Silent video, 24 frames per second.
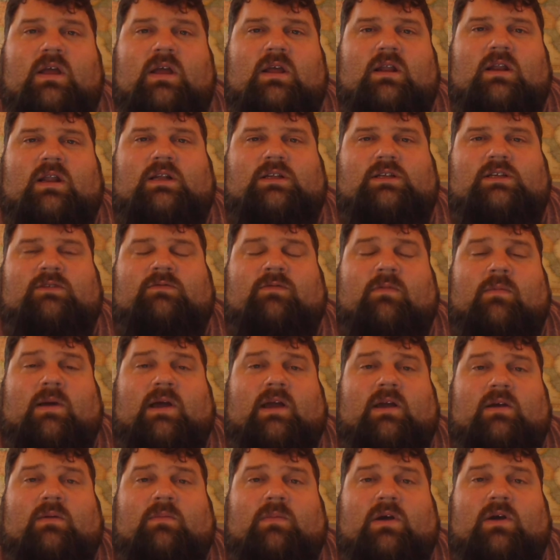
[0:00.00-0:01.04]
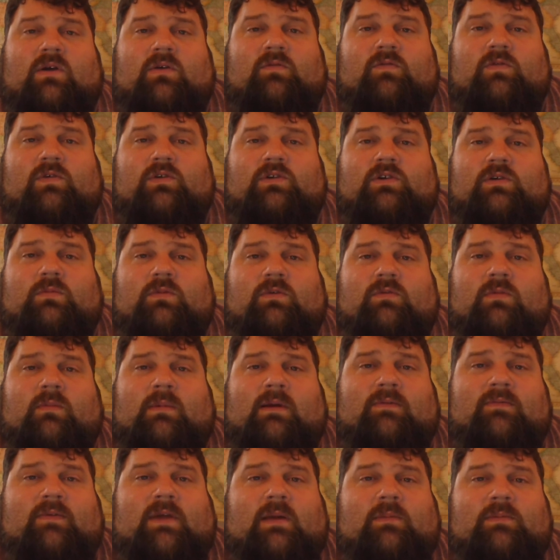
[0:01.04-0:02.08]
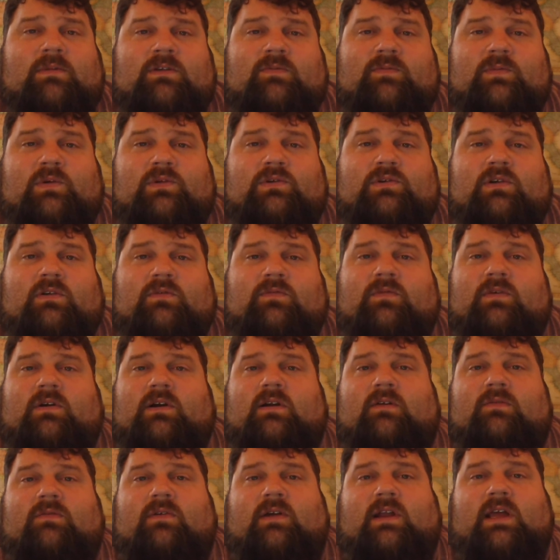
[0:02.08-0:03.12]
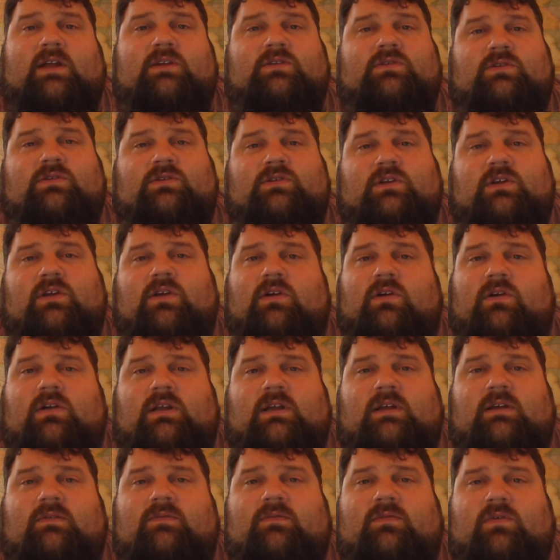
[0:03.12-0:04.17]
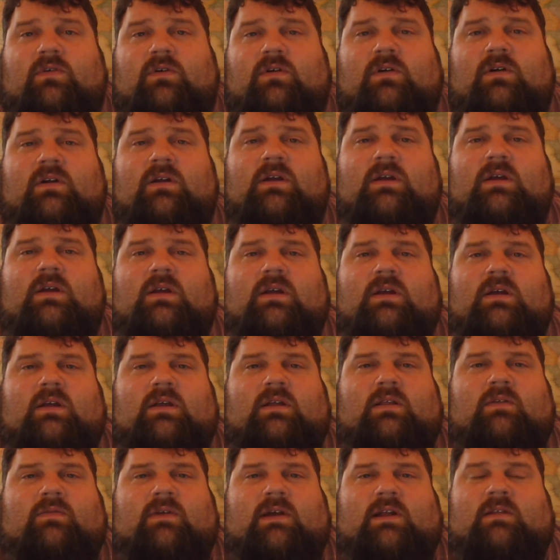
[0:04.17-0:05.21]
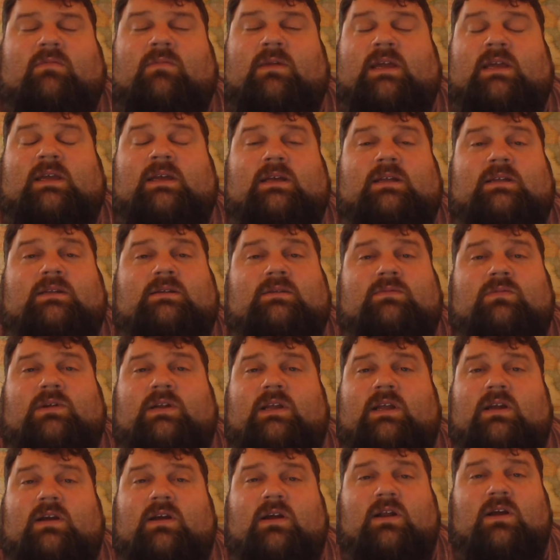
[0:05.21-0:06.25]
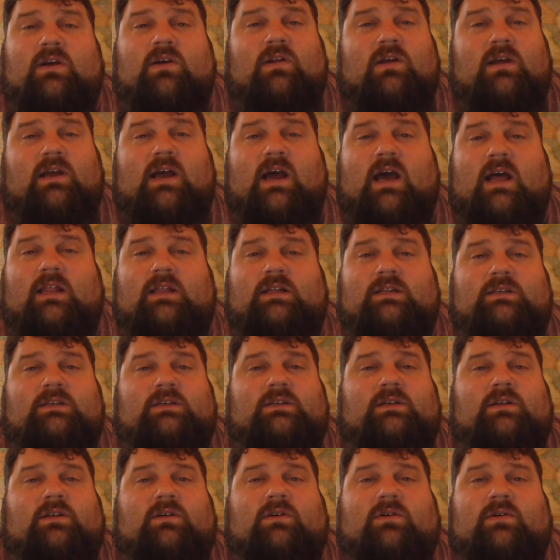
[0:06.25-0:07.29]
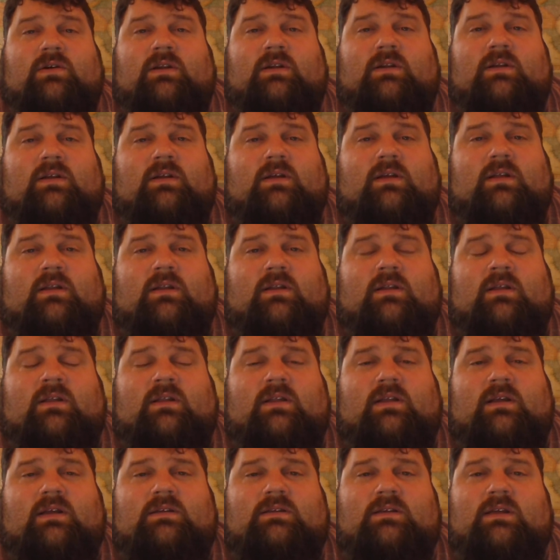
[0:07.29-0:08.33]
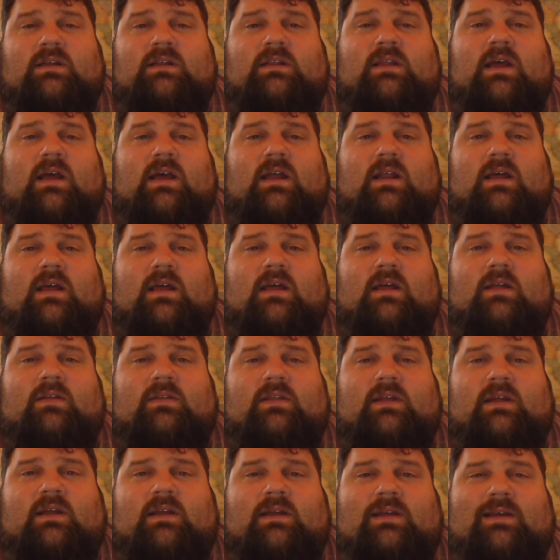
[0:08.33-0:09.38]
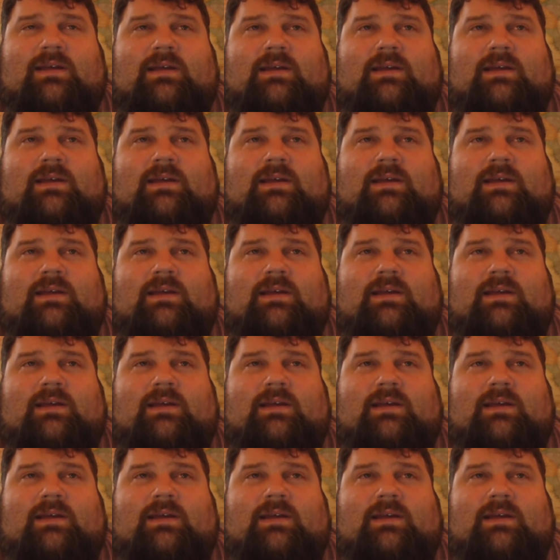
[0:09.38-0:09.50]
not just for my own future, but for my family's future, for our financial security, for the fact that my kids one day are going to go to college, and things like that. I think,